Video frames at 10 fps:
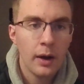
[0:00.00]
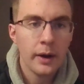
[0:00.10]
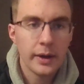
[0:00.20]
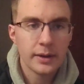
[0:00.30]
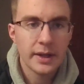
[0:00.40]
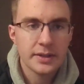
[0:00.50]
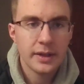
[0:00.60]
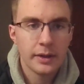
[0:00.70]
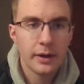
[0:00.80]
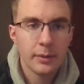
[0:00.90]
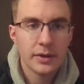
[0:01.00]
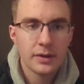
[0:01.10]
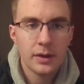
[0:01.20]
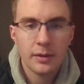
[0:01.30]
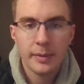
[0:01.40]
All right, last thing here. I want to
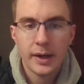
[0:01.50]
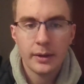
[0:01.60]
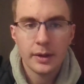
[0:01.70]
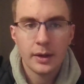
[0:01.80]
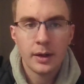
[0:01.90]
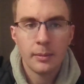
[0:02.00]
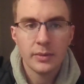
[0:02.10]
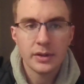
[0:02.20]
talk about